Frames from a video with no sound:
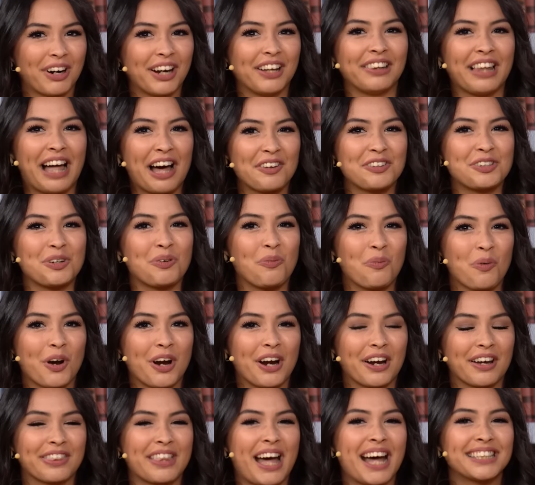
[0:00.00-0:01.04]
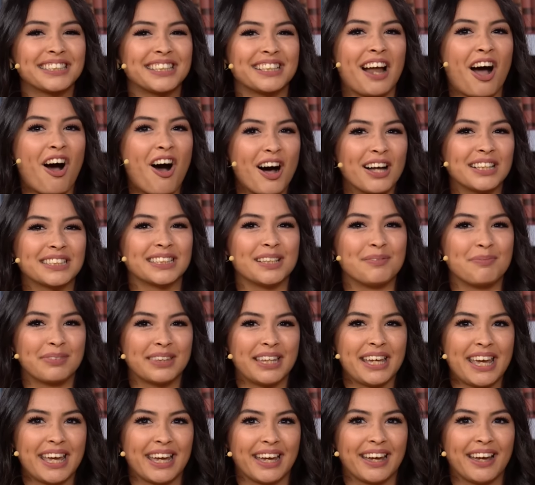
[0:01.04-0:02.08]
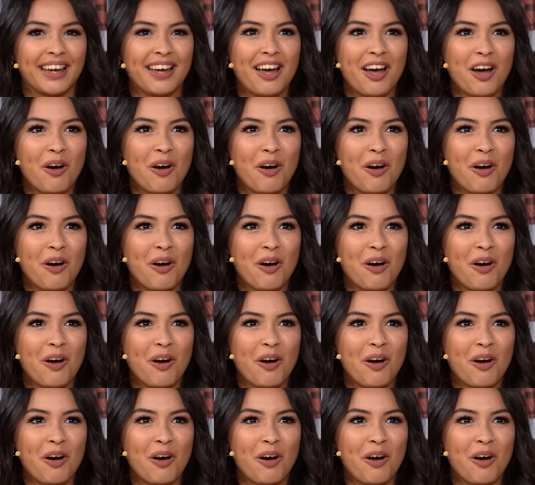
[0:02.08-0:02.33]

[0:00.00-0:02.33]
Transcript: allowed to work. That's an awesome thing.